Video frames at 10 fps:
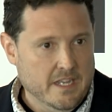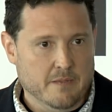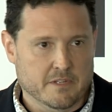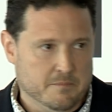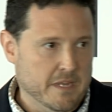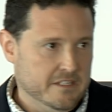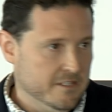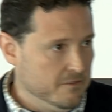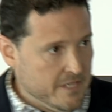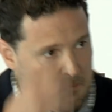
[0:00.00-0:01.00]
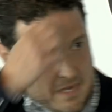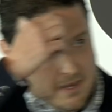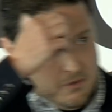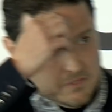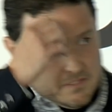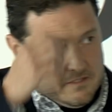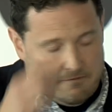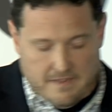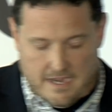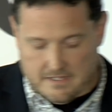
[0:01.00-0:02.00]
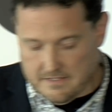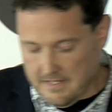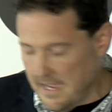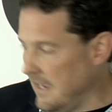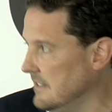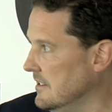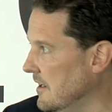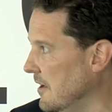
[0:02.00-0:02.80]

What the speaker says: I mean, it's basically about the fact that